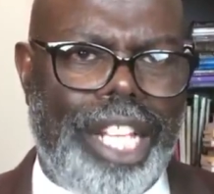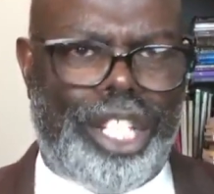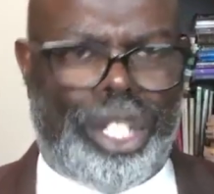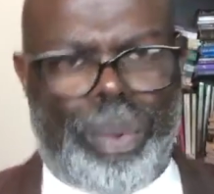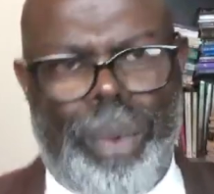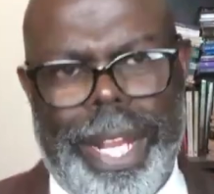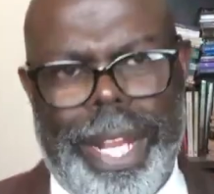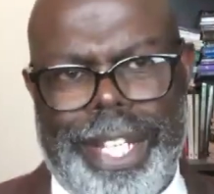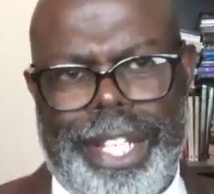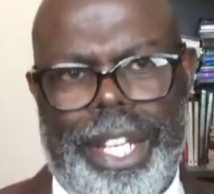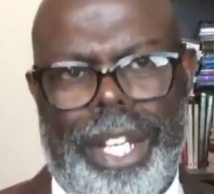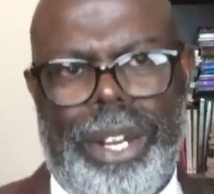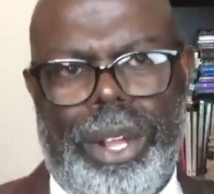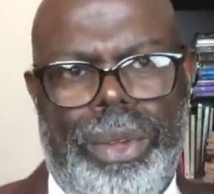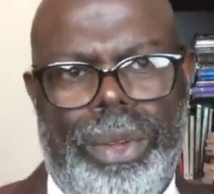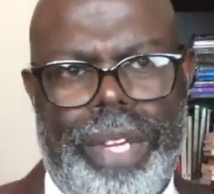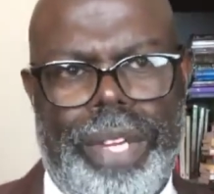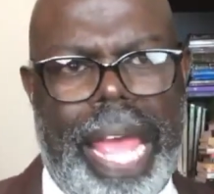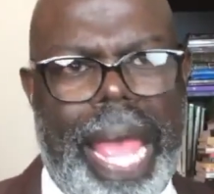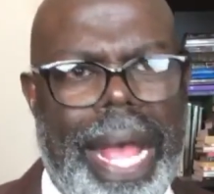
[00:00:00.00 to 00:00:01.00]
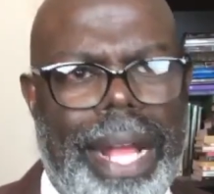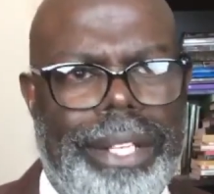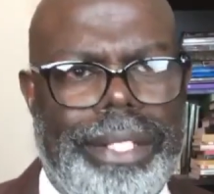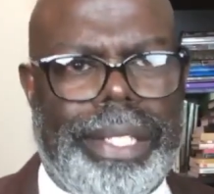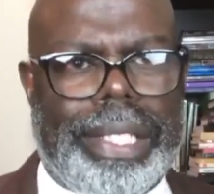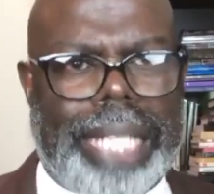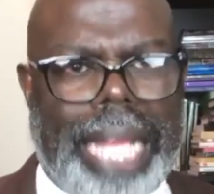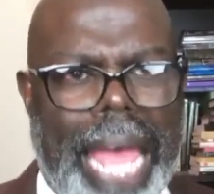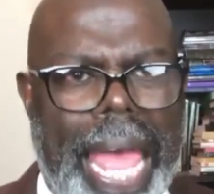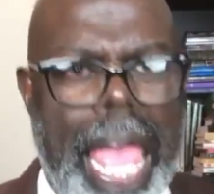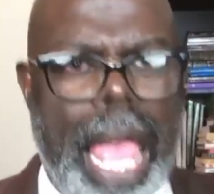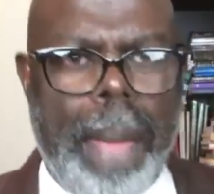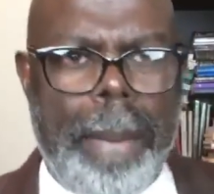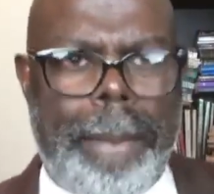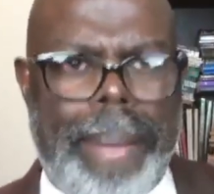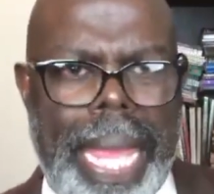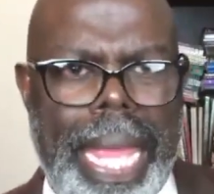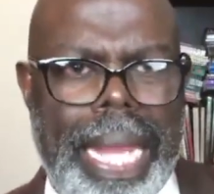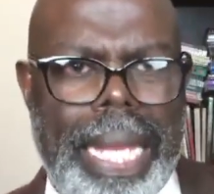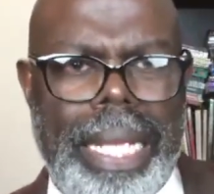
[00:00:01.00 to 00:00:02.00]
switching on the outside,
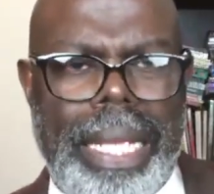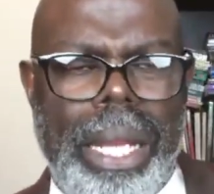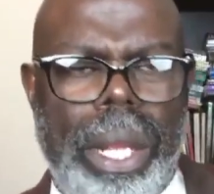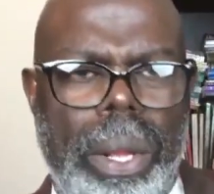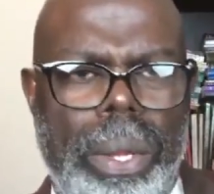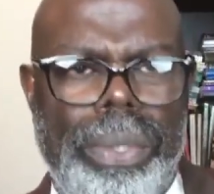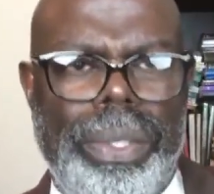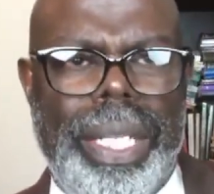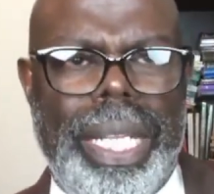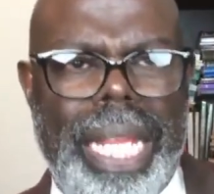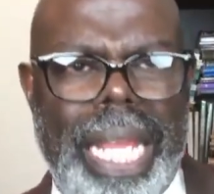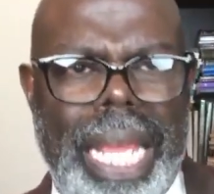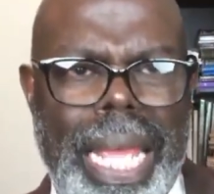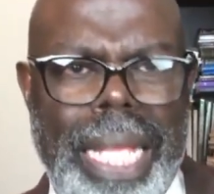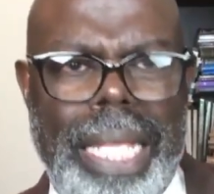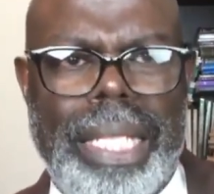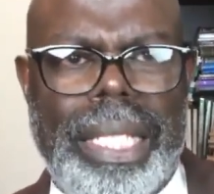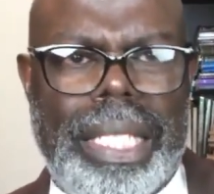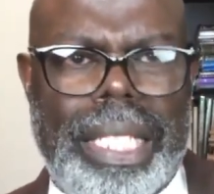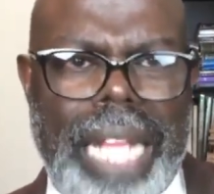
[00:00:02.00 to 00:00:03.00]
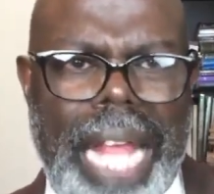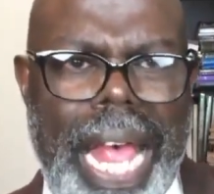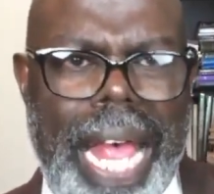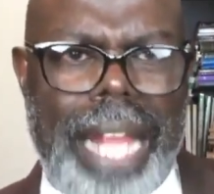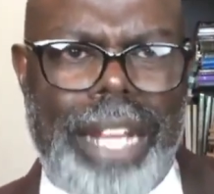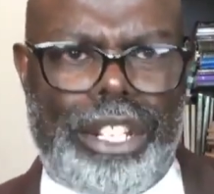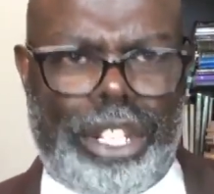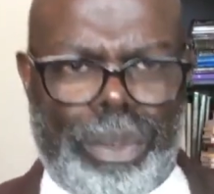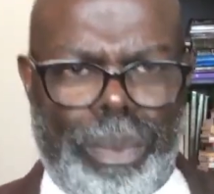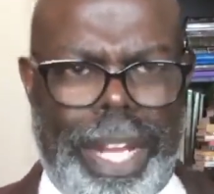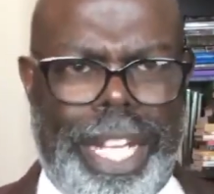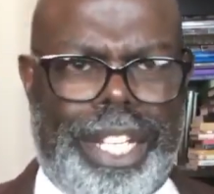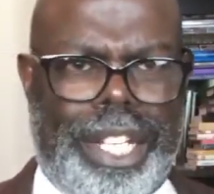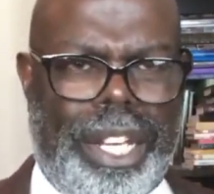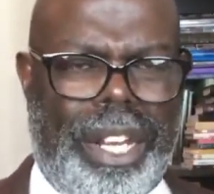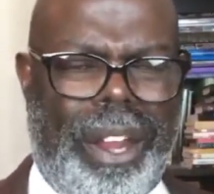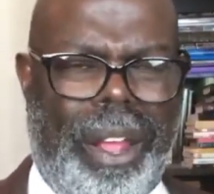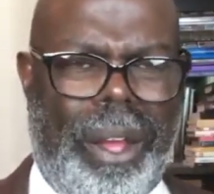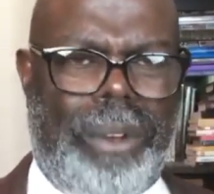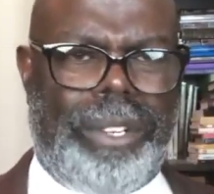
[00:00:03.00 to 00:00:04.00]
bent on the inside,
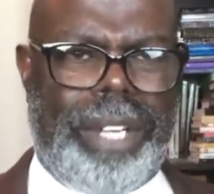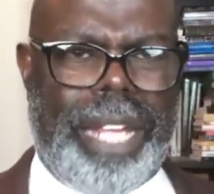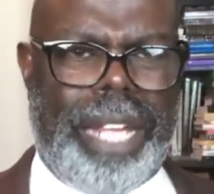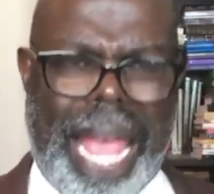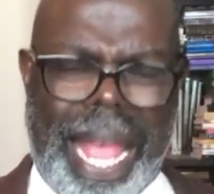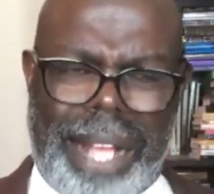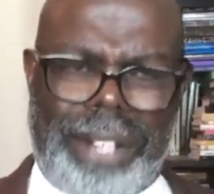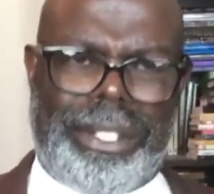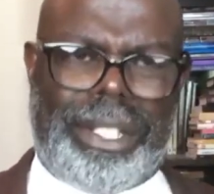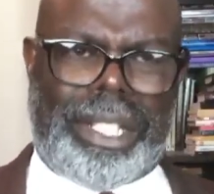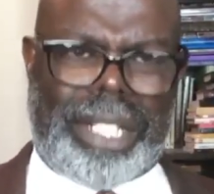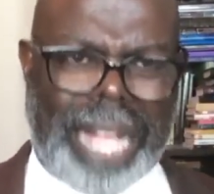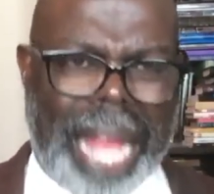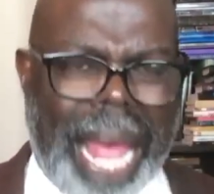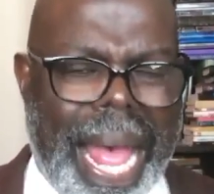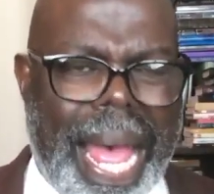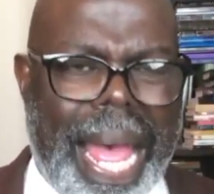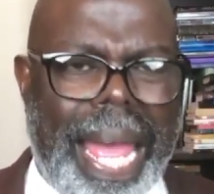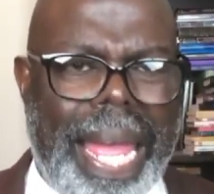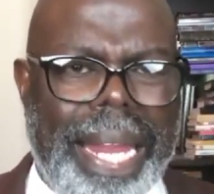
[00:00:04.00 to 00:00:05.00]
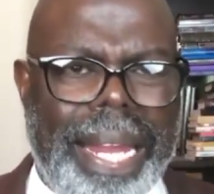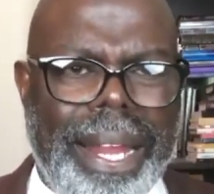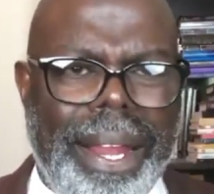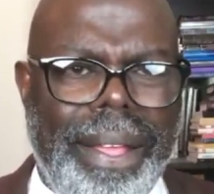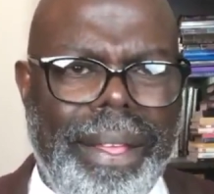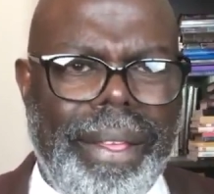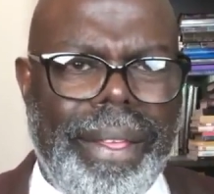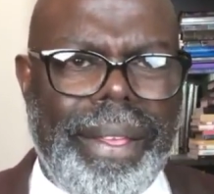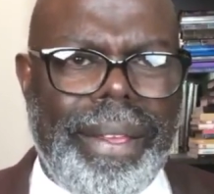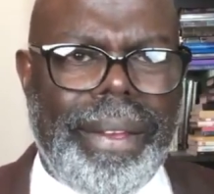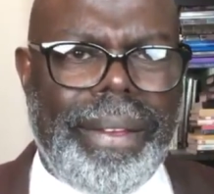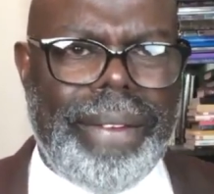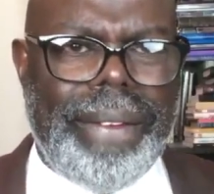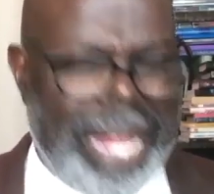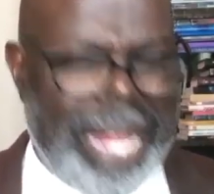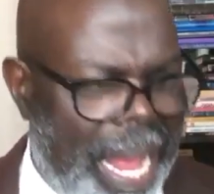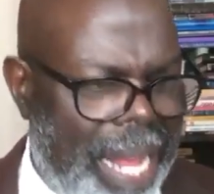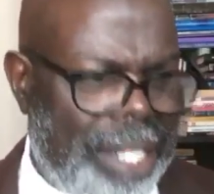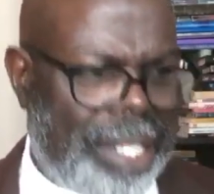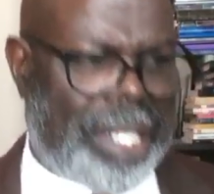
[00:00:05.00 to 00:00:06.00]
switching on the outside.
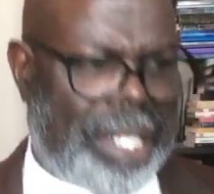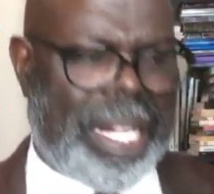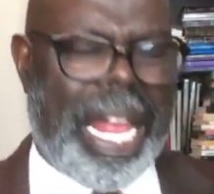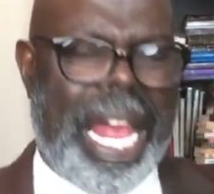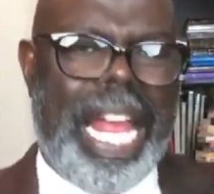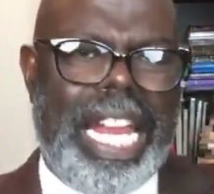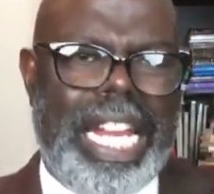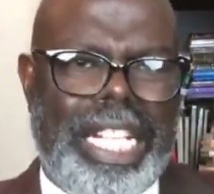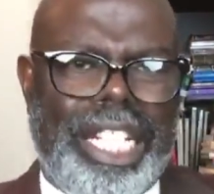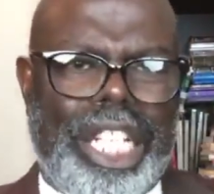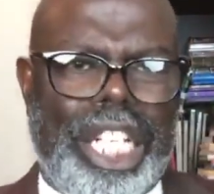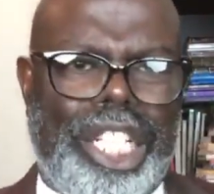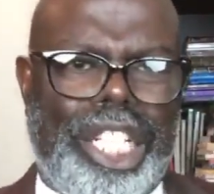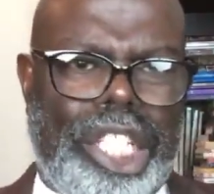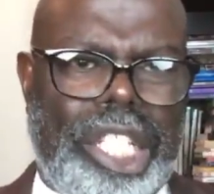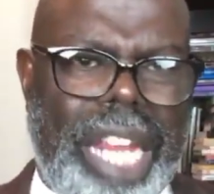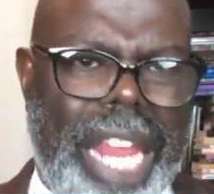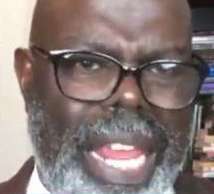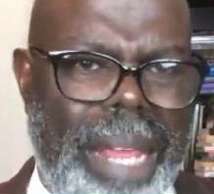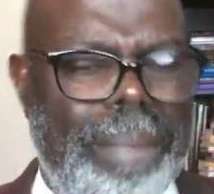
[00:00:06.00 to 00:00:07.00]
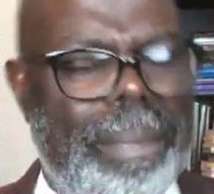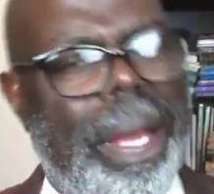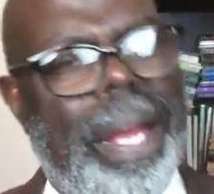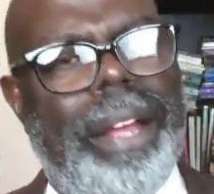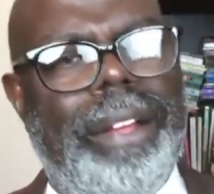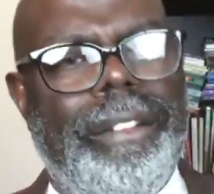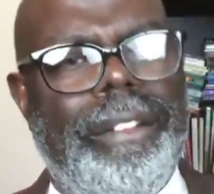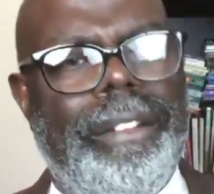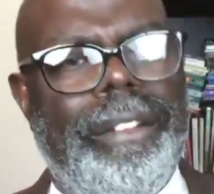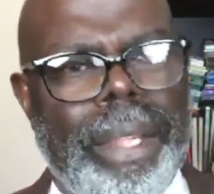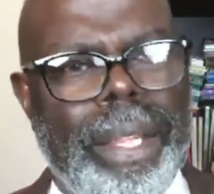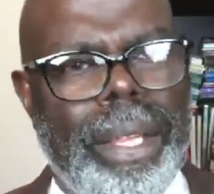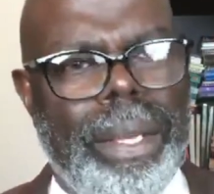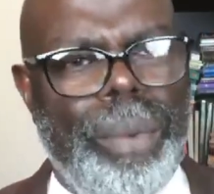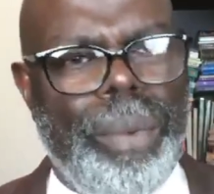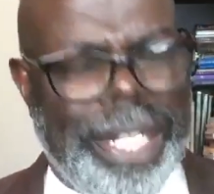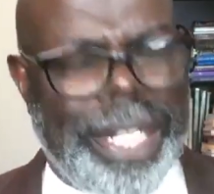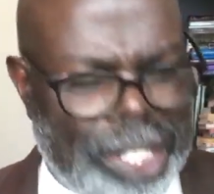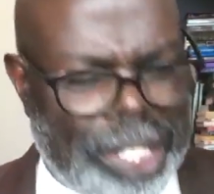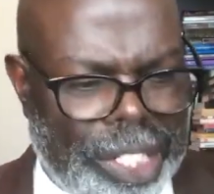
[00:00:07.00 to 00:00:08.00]
The outside is the schema,
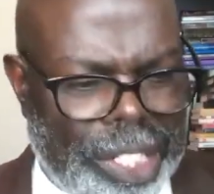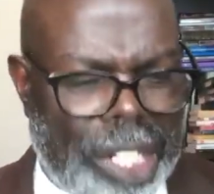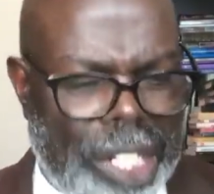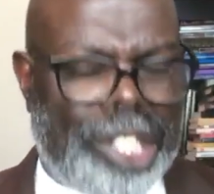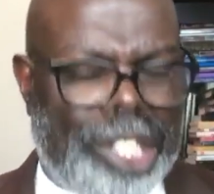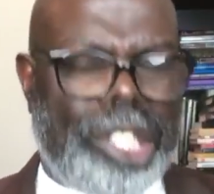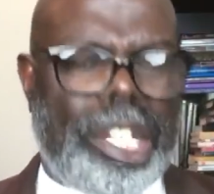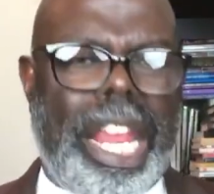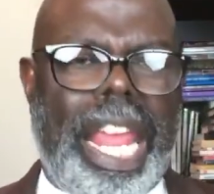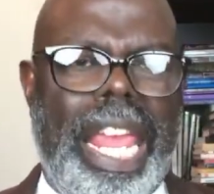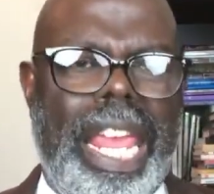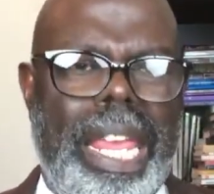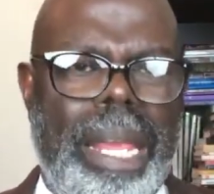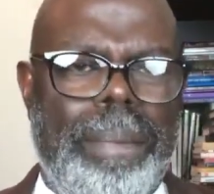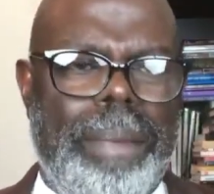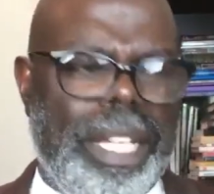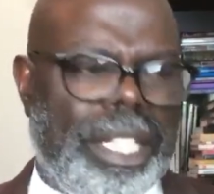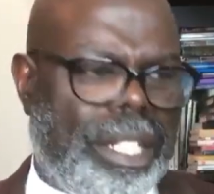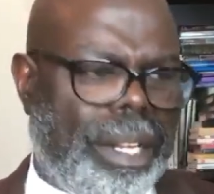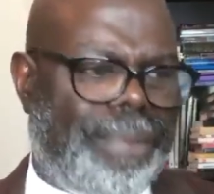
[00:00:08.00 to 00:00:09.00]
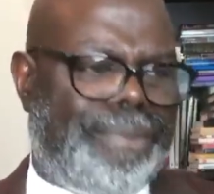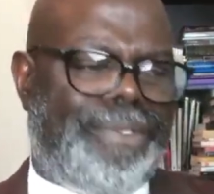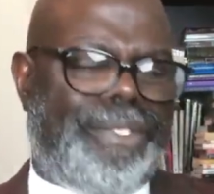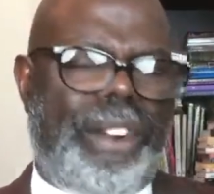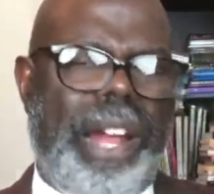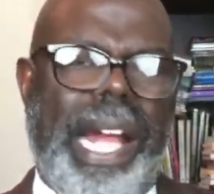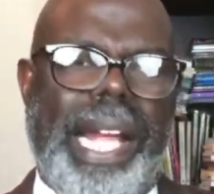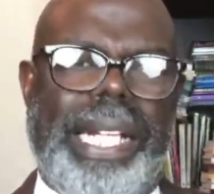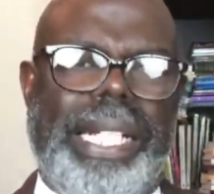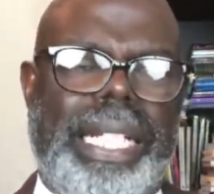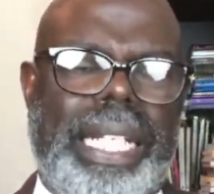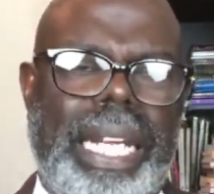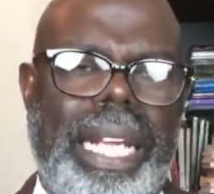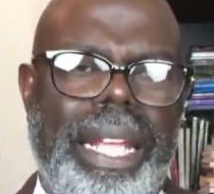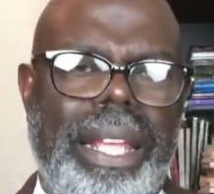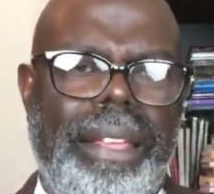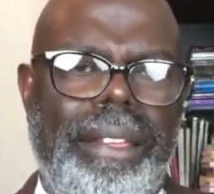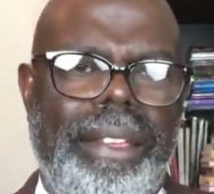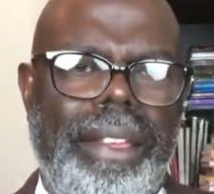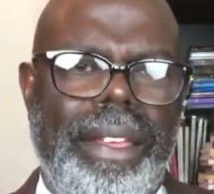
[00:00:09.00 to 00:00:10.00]
which is a scheme. It's a front.
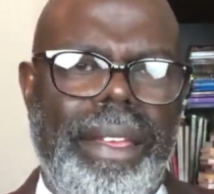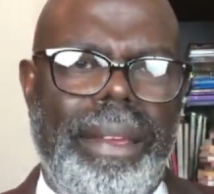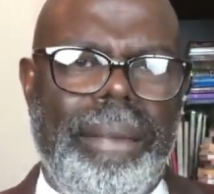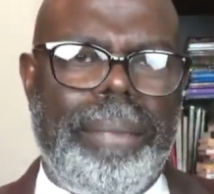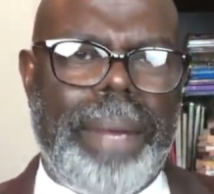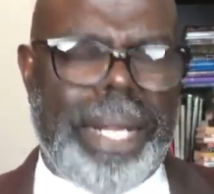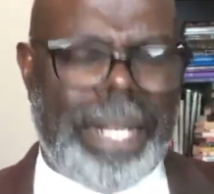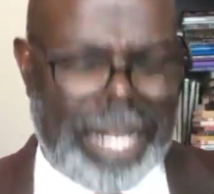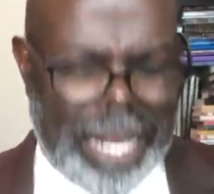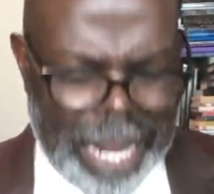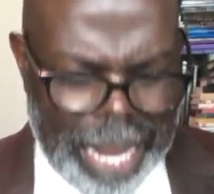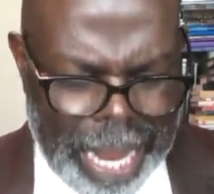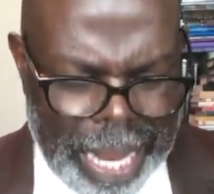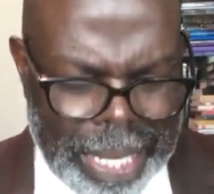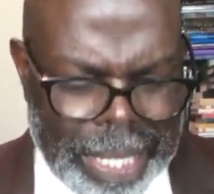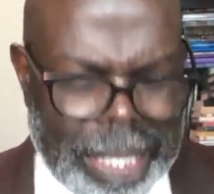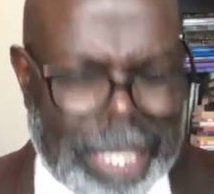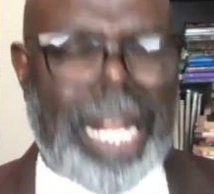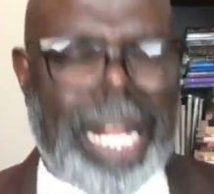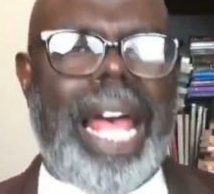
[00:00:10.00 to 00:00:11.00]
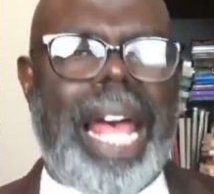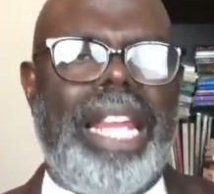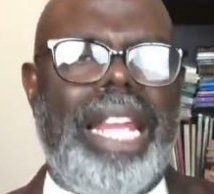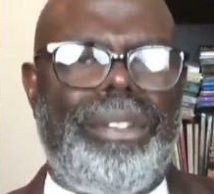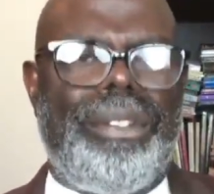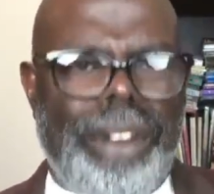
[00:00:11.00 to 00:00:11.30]
But the inside is